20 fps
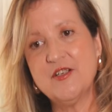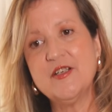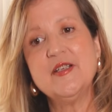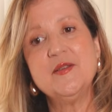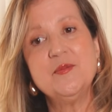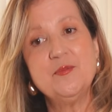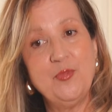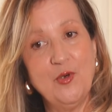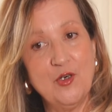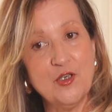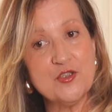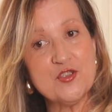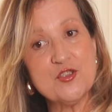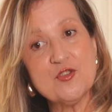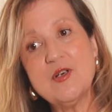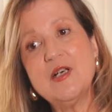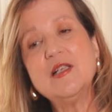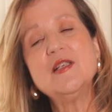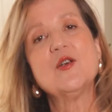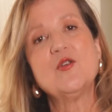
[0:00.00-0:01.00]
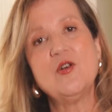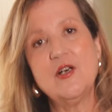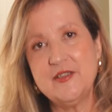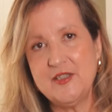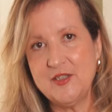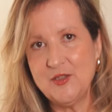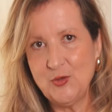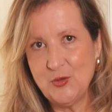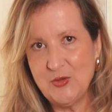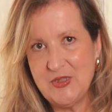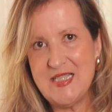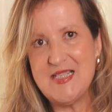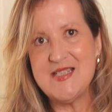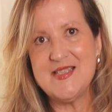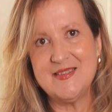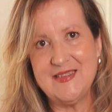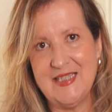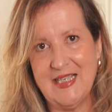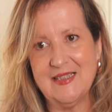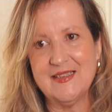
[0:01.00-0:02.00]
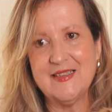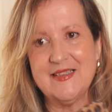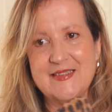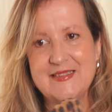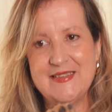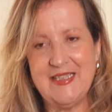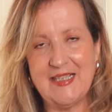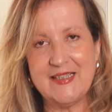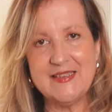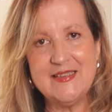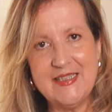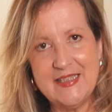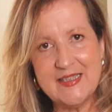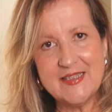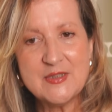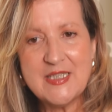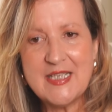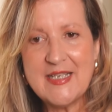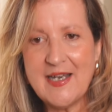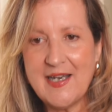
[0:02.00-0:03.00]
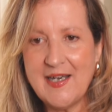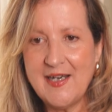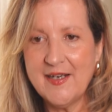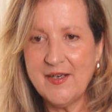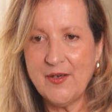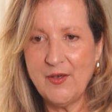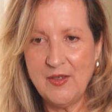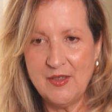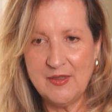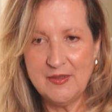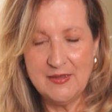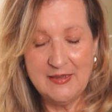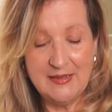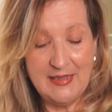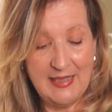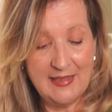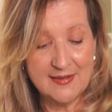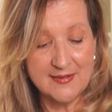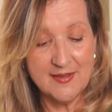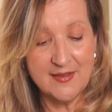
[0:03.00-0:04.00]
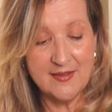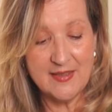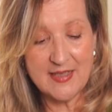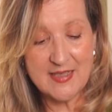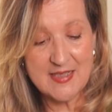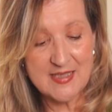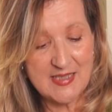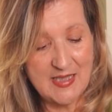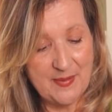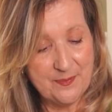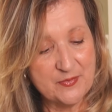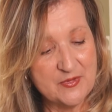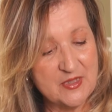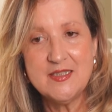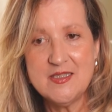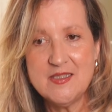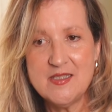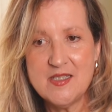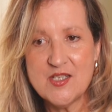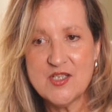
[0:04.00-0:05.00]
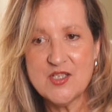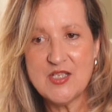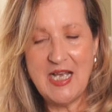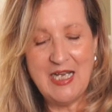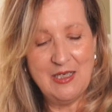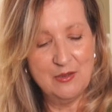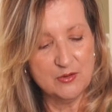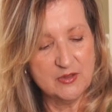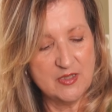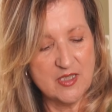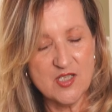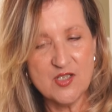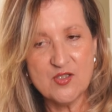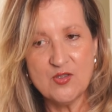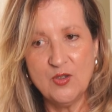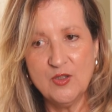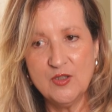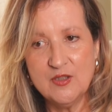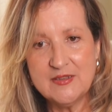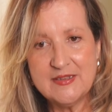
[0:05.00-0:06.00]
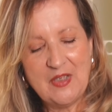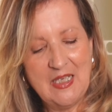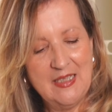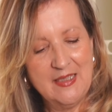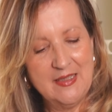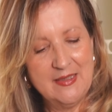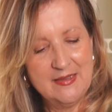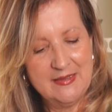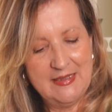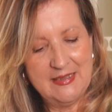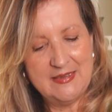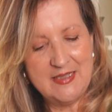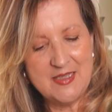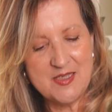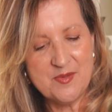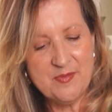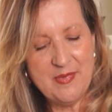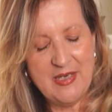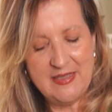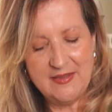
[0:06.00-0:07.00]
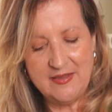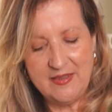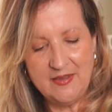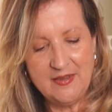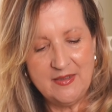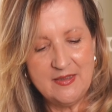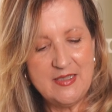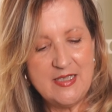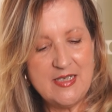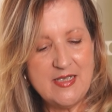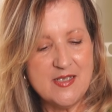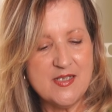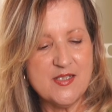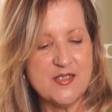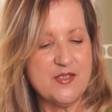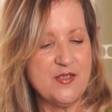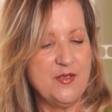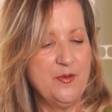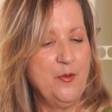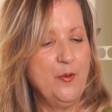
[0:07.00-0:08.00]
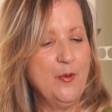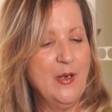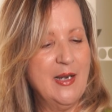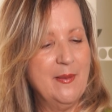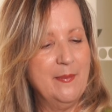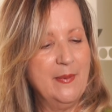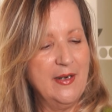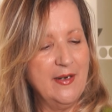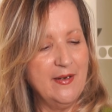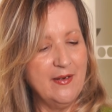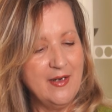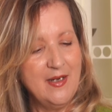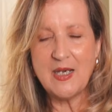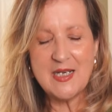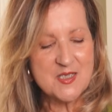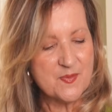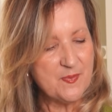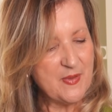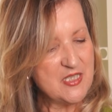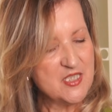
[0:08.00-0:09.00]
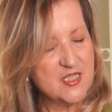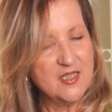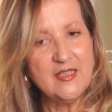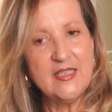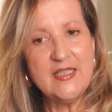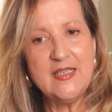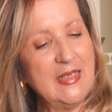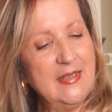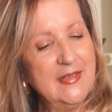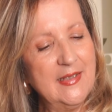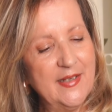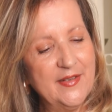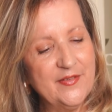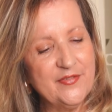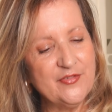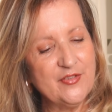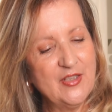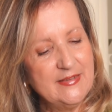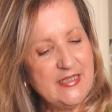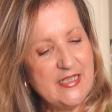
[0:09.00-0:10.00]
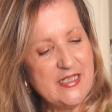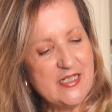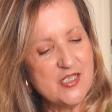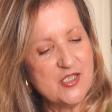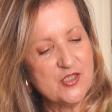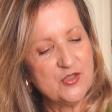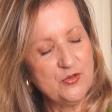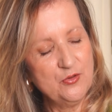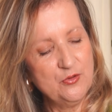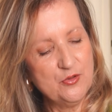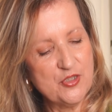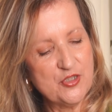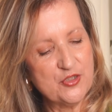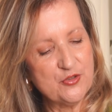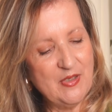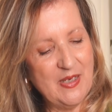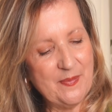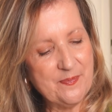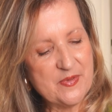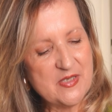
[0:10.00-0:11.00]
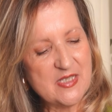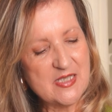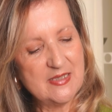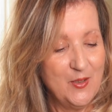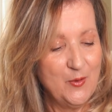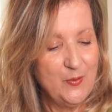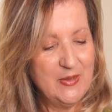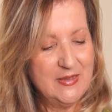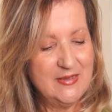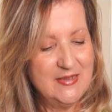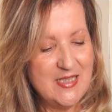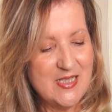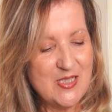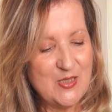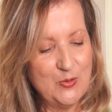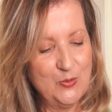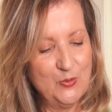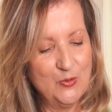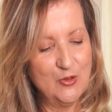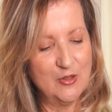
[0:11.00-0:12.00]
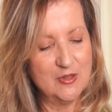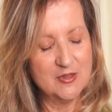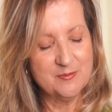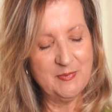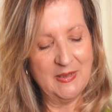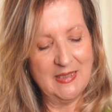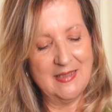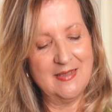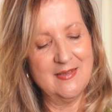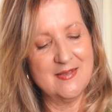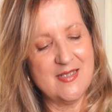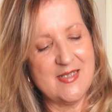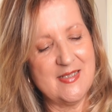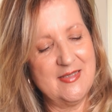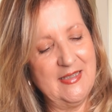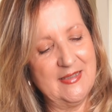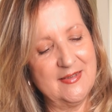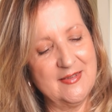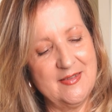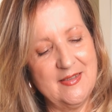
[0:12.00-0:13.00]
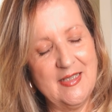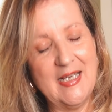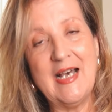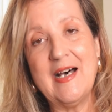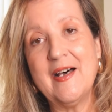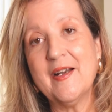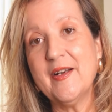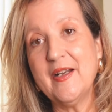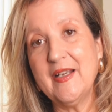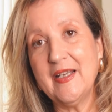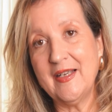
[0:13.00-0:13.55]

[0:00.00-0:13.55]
in Portugal according to this Italian technique. They are all leather except this outer sole that is made in this rubber. I especially love these two straps with these two gold buckles that are